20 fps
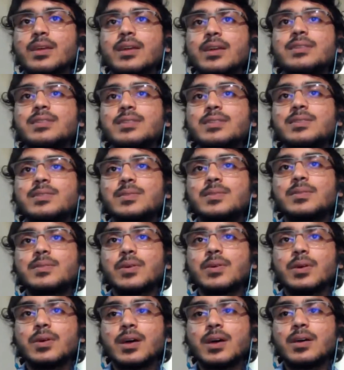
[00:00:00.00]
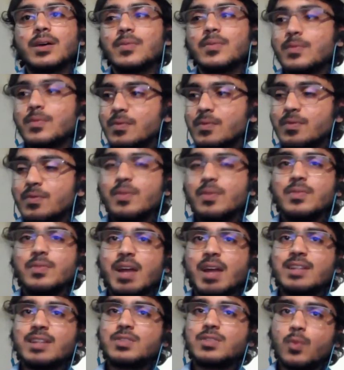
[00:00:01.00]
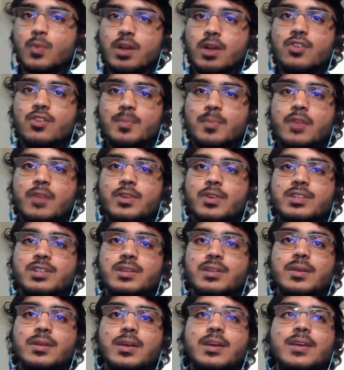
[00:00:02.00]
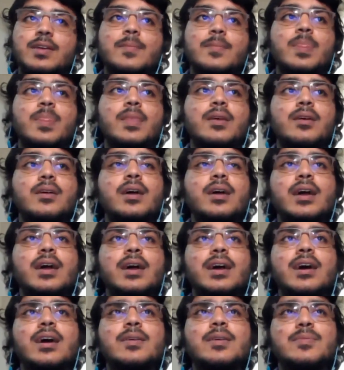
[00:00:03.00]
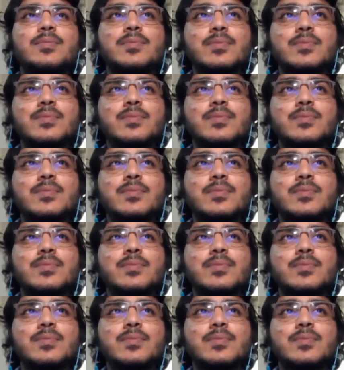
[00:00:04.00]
Hence, uh, that's one of my vision. Uh,